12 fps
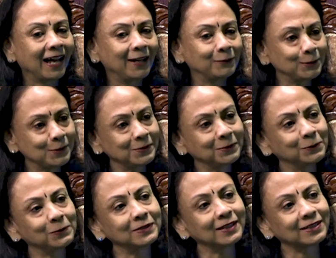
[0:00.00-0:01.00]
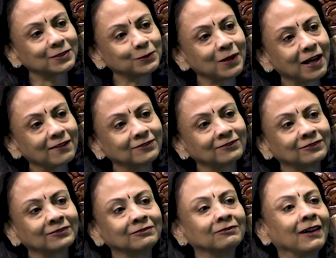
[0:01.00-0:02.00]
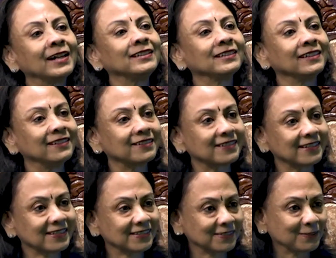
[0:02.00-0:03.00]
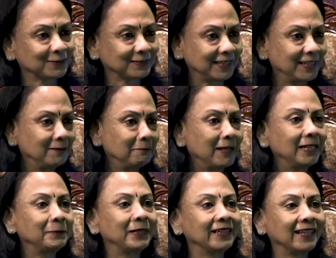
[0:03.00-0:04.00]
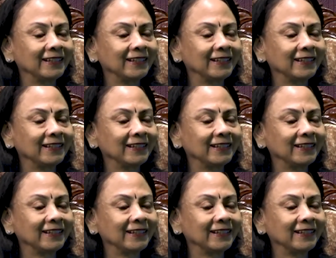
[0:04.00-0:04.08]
I've also known that you have wide interests in many, many